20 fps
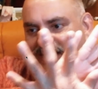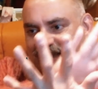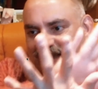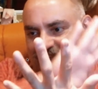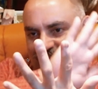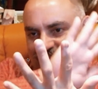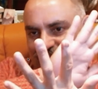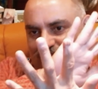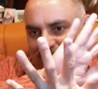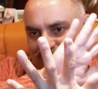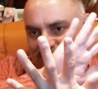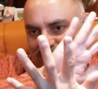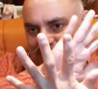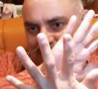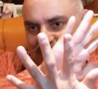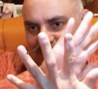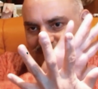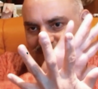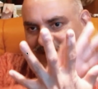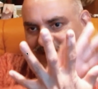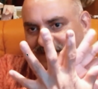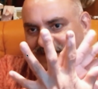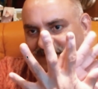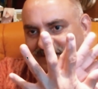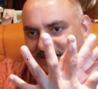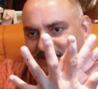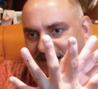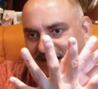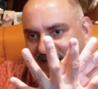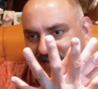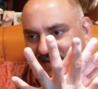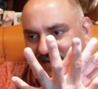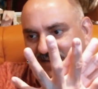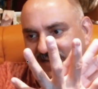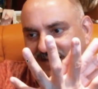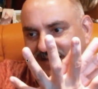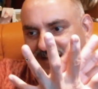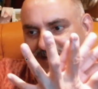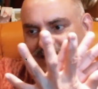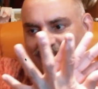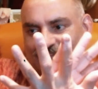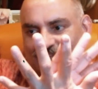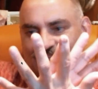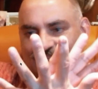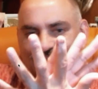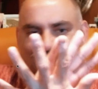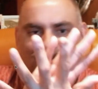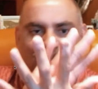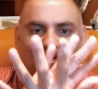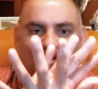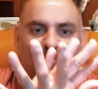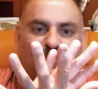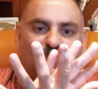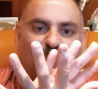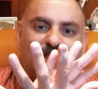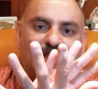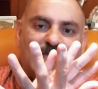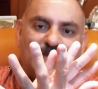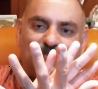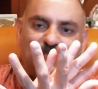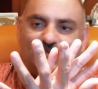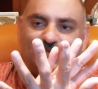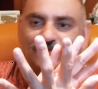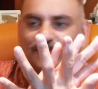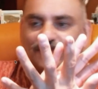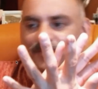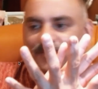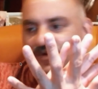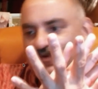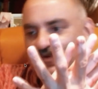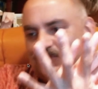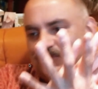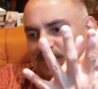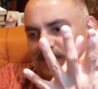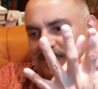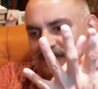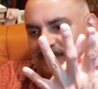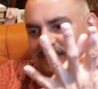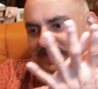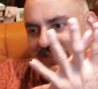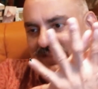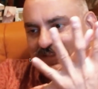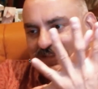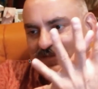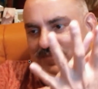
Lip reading: care what you are on the inside. And so what happens with most humans is there's a